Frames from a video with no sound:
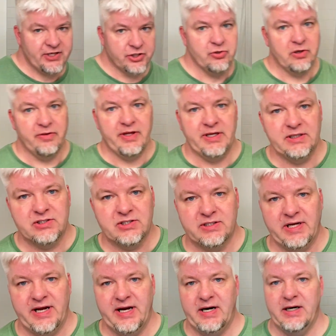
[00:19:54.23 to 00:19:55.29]
sure that it's
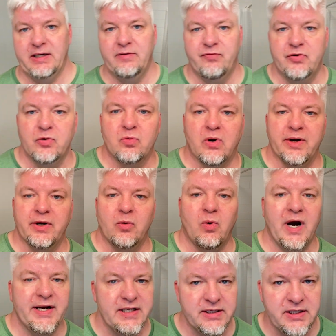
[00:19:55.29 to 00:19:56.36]
there if you wonder why
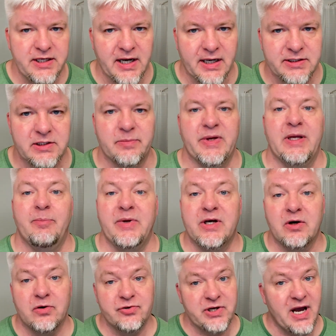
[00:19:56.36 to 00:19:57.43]
didn't he answer me,
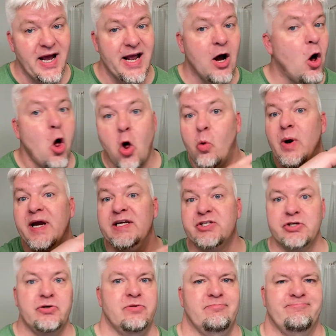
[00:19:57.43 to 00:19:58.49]
because I always do.
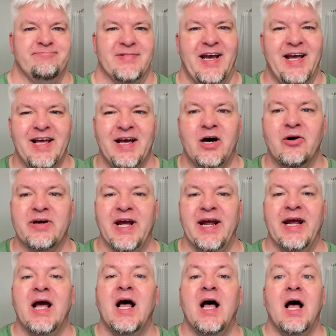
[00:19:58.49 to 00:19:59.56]
Okay,
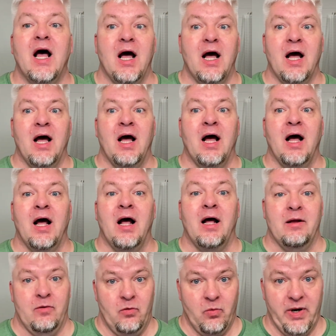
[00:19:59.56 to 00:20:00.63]

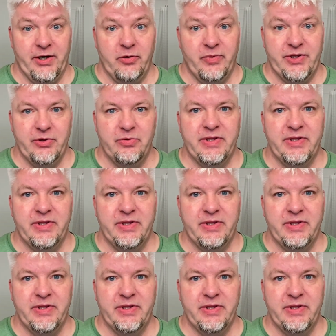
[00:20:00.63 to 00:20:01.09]
why do we do